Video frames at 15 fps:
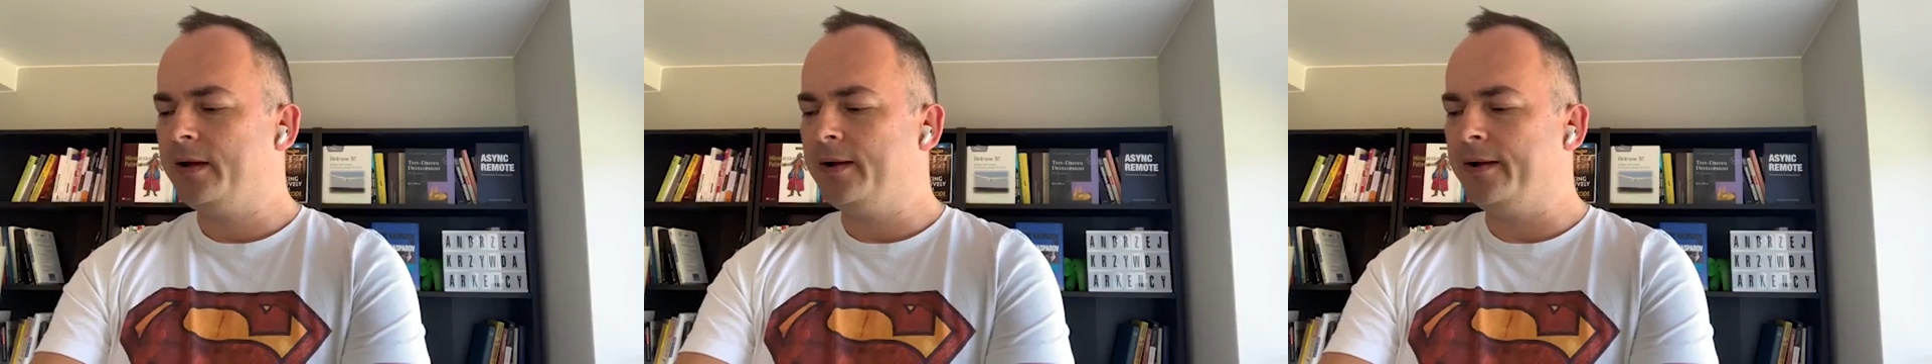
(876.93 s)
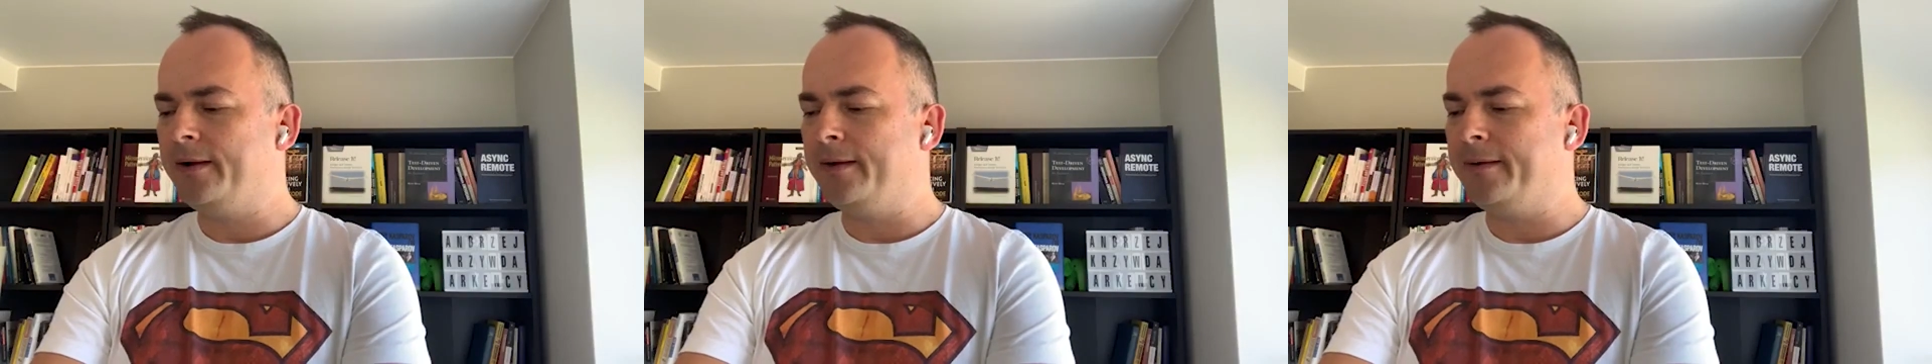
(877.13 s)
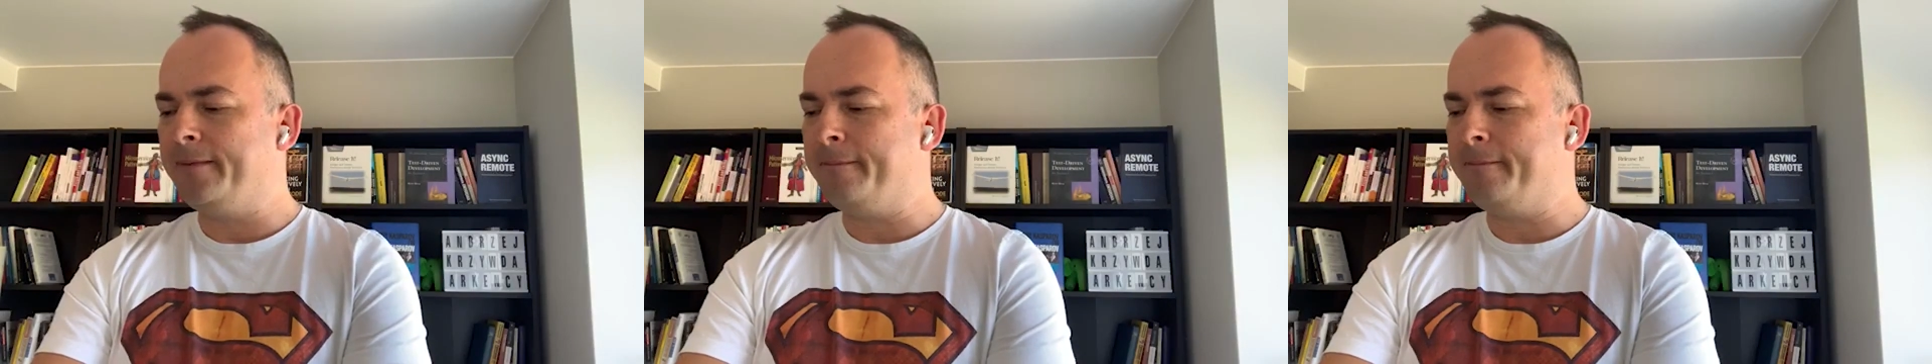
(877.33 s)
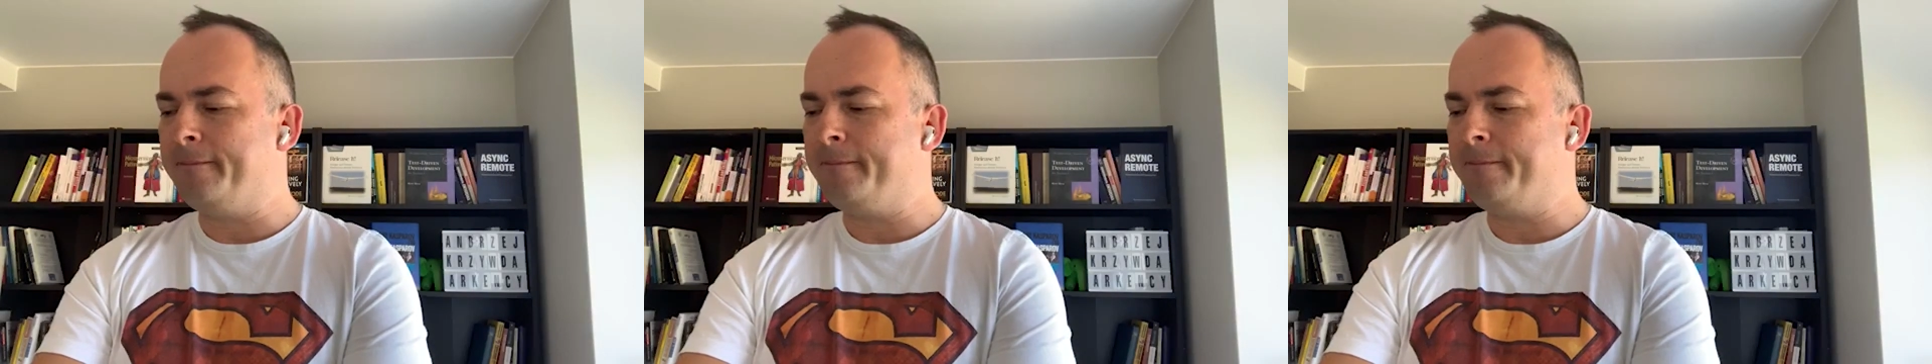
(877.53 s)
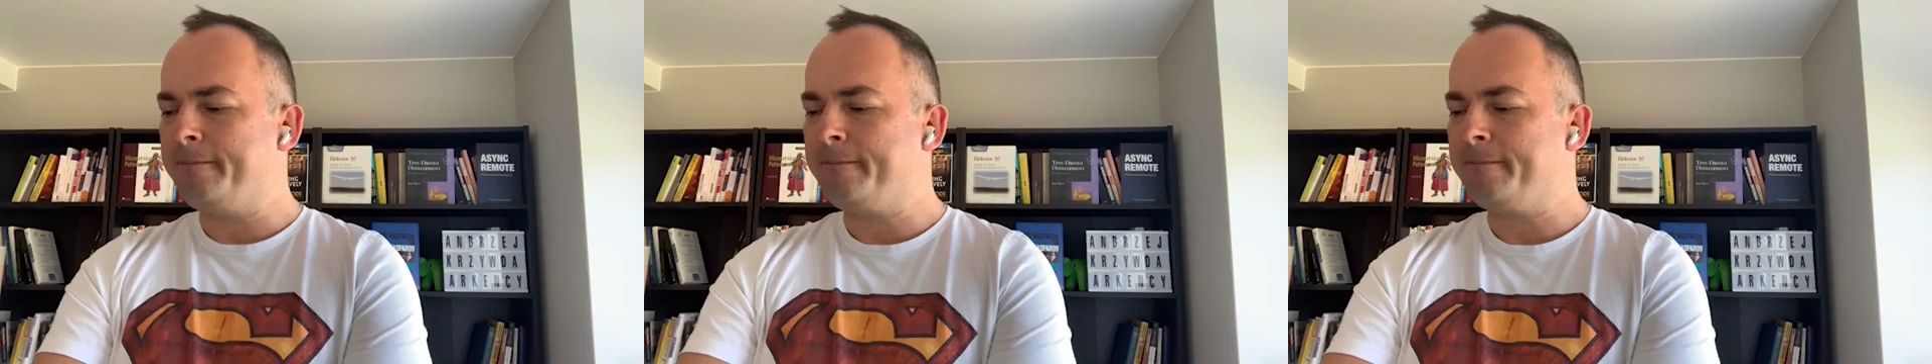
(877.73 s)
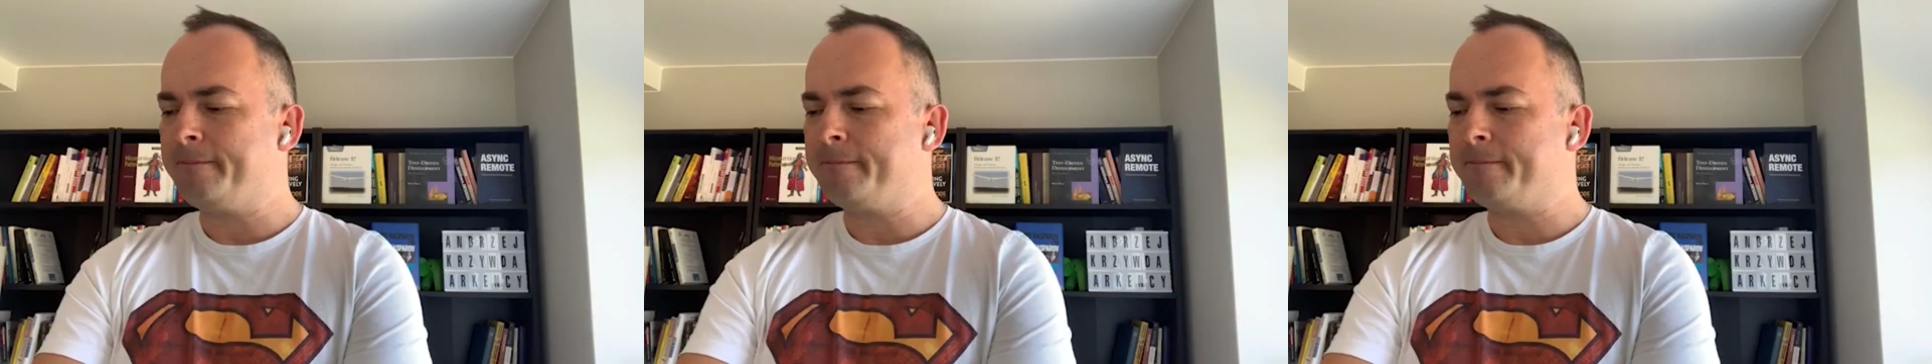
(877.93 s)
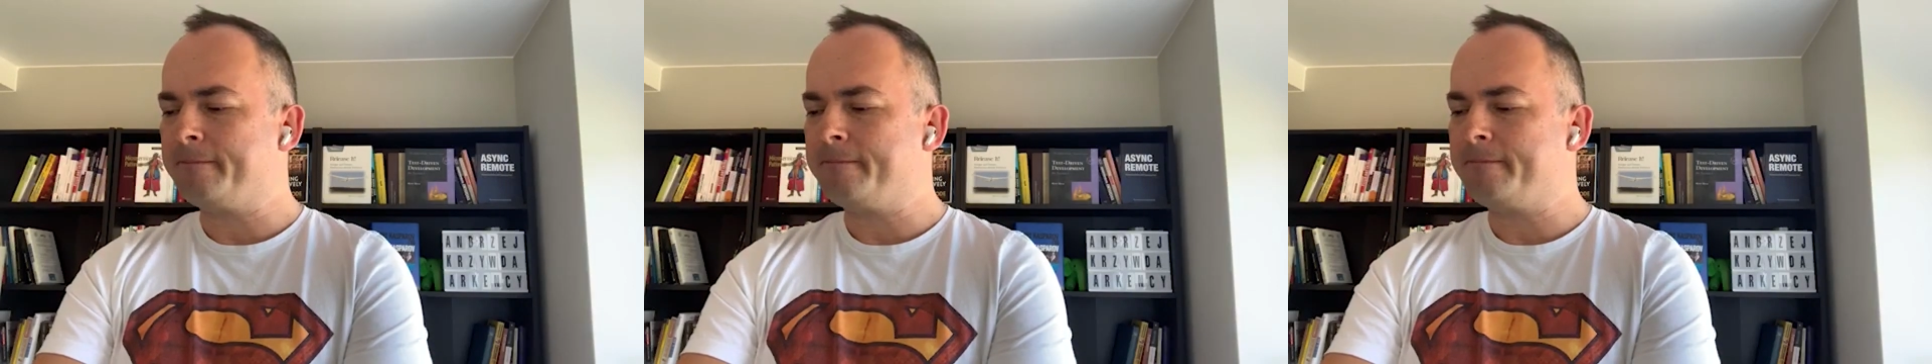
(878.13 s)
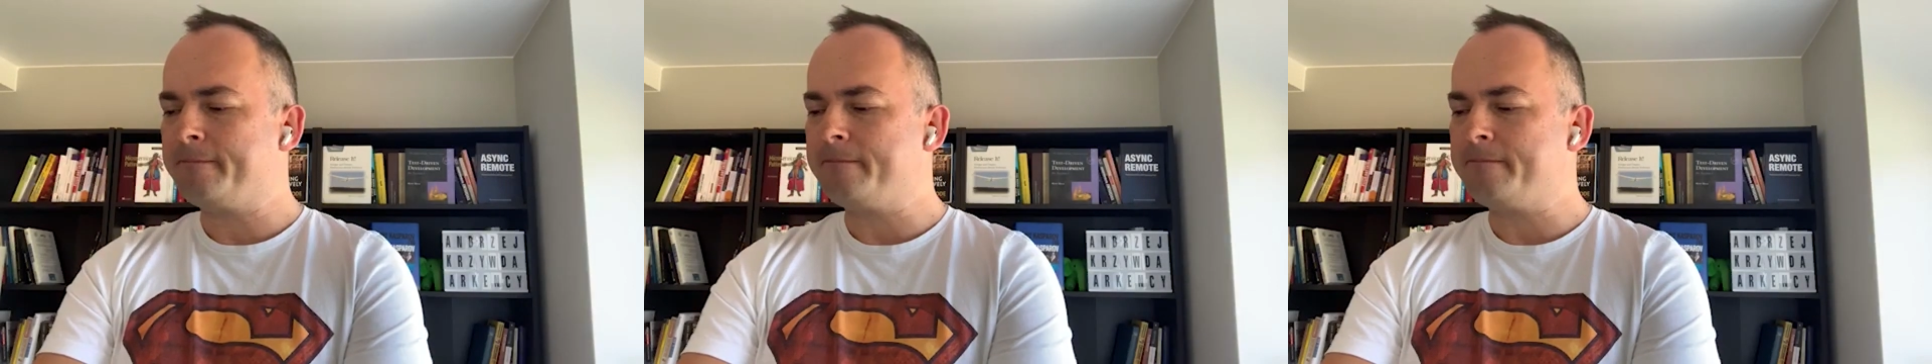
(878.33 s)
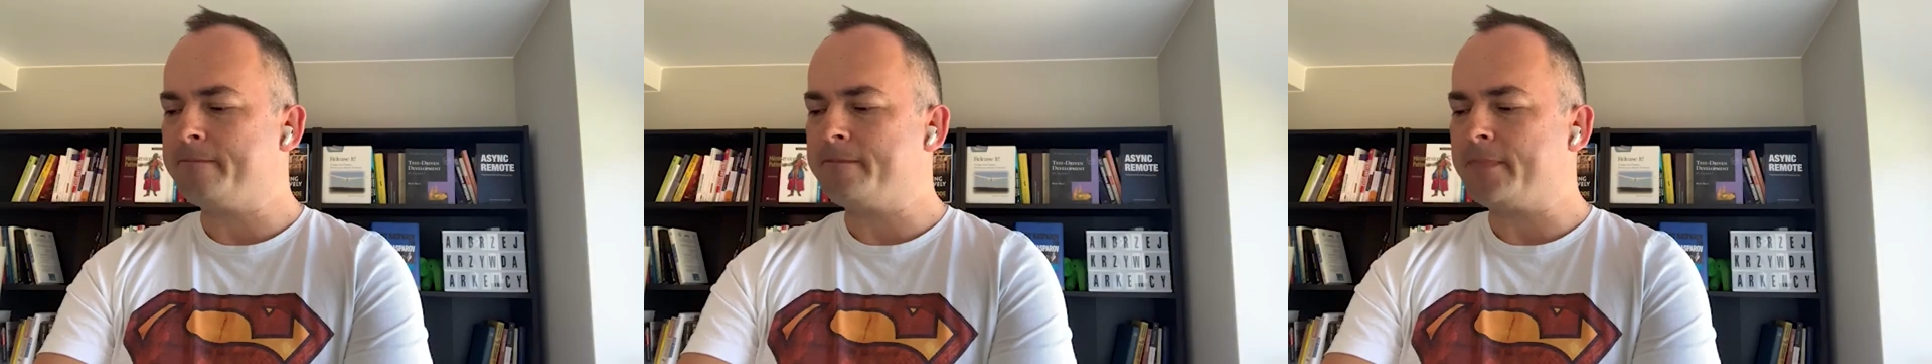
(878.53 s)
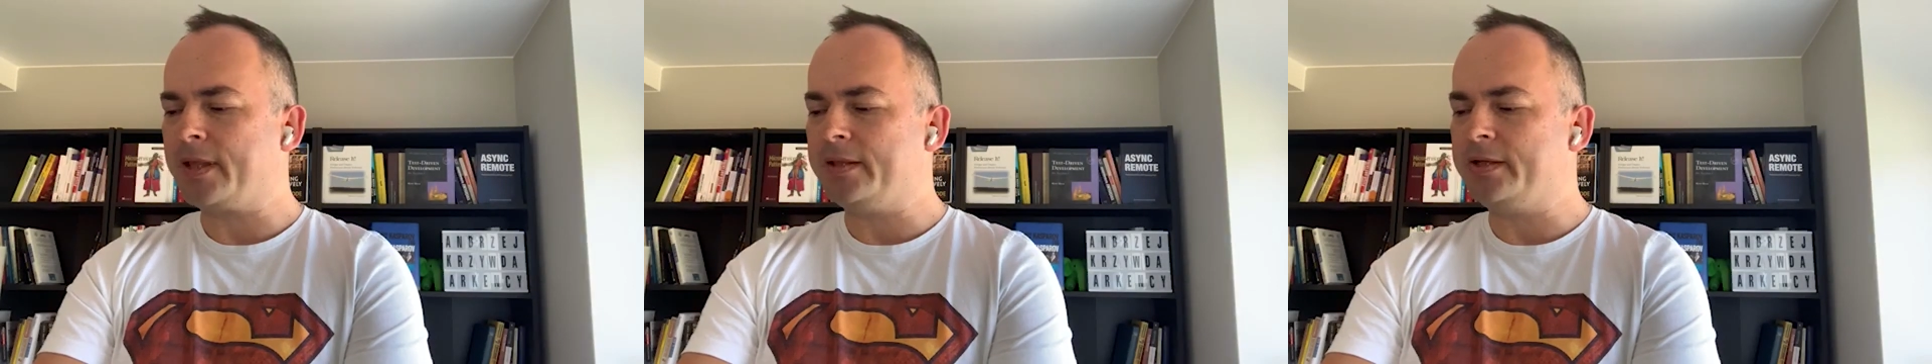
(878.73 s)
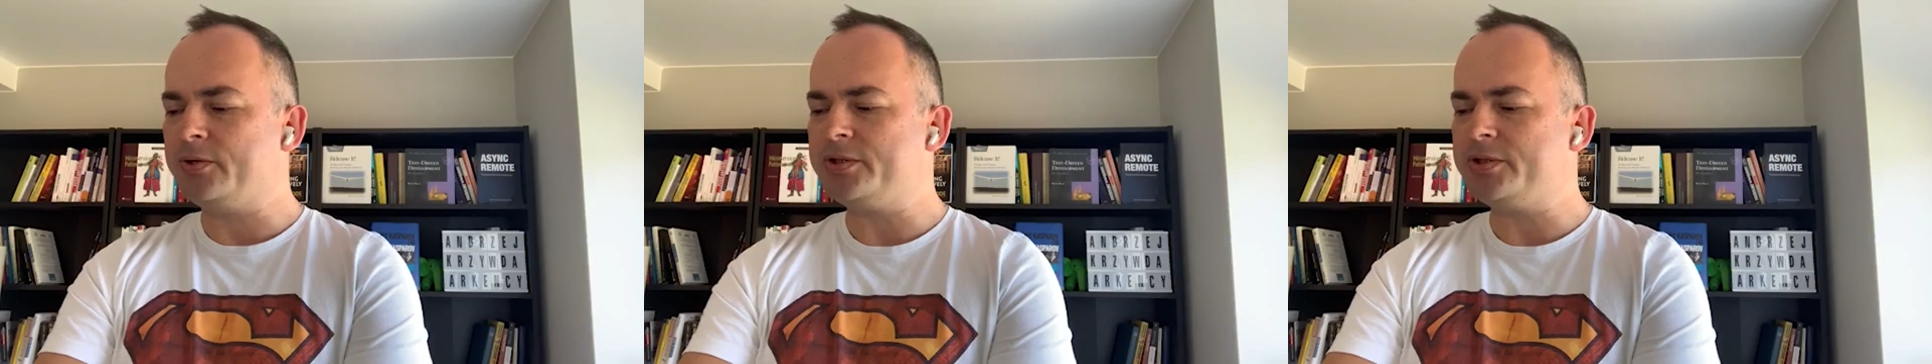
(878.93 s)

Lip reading: There